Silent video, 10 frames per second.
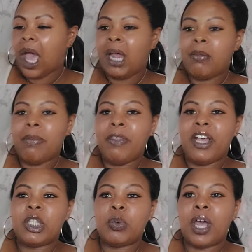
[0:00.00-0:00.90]
And maybe
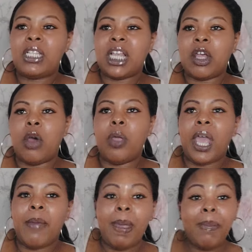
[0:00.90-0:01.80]
that's why it's like,
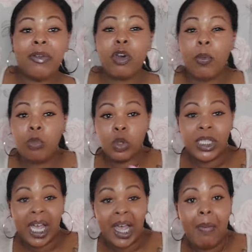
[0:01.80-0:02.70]
okay, maybe I've got more
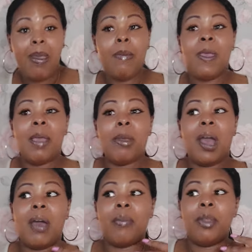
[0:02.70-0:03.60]
time. Maybe
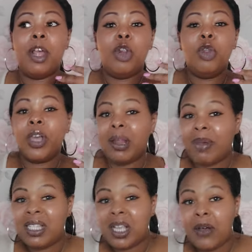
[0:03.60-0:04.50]
I'm looking at
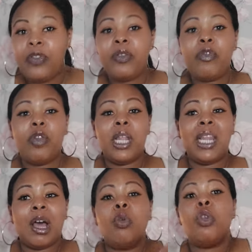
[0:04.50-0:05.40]
myself differently
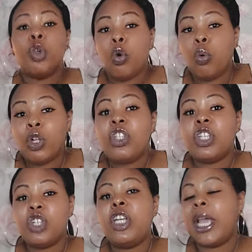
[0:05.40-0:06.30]
now. You're
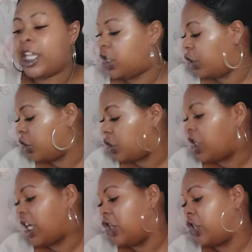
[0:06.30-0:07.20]
wanting change.
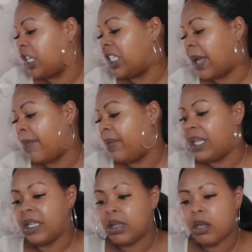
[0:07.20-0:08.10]
Change is
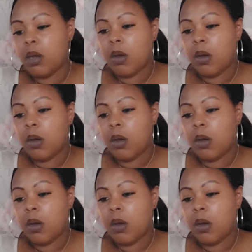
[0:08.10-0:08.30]
happening.